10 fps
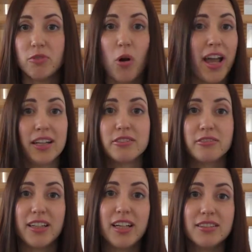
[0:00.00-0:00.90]
handle
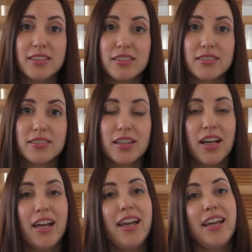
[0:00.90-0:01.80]
finances.
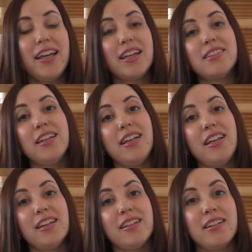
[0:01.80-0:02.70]
And
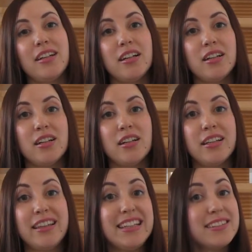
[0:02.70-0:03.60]
in
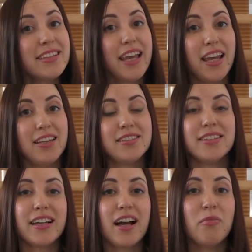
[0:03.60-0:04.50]
this case,
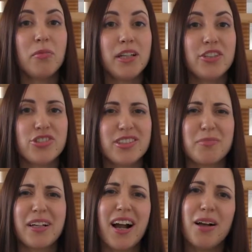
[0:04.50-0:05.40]
the company just
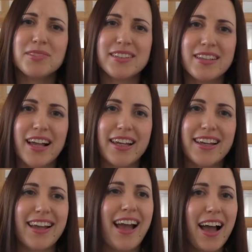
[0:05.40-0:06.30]
becomes
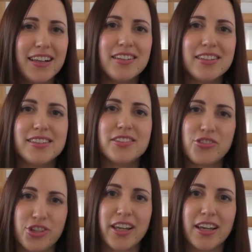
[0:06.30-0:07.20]
like a headless
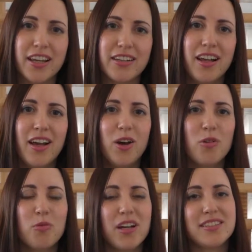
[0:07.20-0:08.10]
chicken
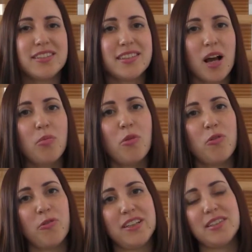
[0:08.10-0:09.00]
with some
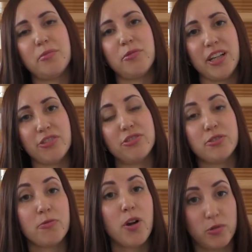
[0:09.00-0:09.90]
of its
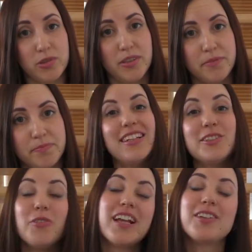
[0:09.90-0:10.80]
operations frozen.
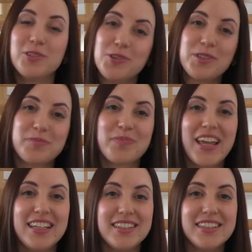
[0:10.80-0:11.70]
So in conclusion,
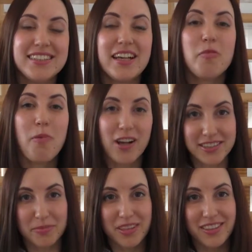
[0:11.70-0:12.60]
it is
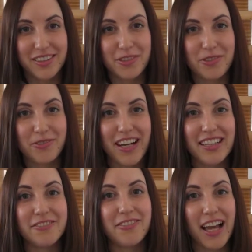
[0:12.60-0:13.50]
possible to
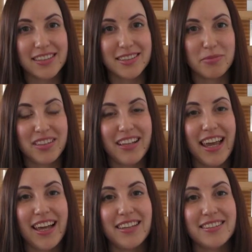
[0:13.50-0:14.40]
create a flexible
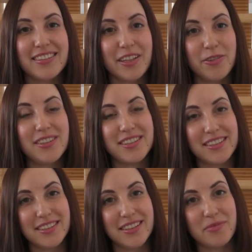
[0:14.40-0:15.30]
and secure
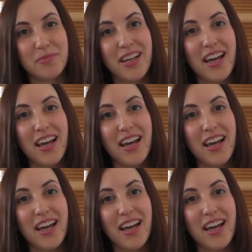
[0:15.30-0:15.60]
system